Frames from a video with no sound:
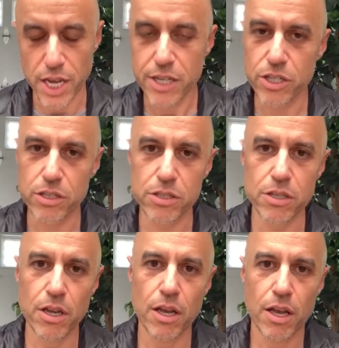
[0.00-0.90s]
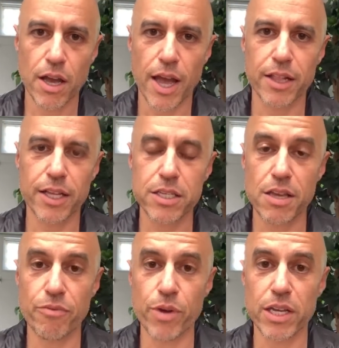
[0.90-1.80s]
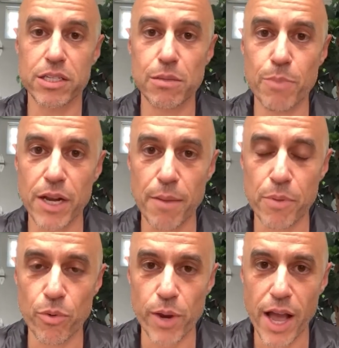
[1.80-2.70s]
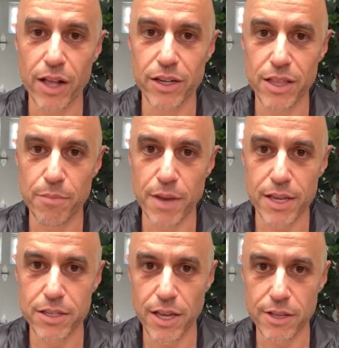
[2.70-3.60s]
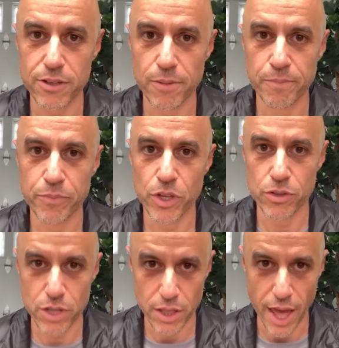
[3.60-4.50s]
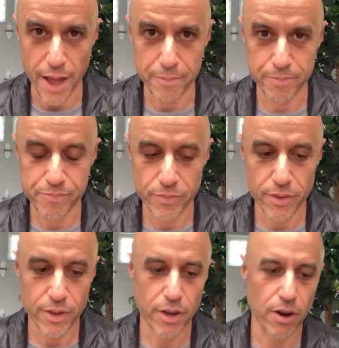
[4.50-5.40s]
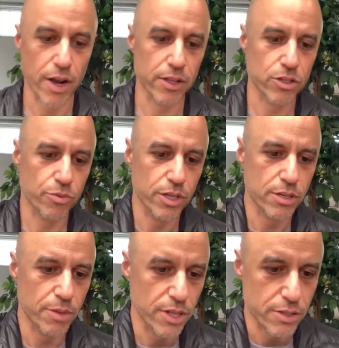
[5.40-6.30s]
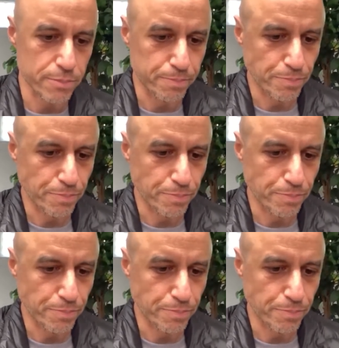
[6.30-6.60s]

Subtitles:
agents. And let's see if we can spin up a reality that makes sense using that. All right, let's read some of this.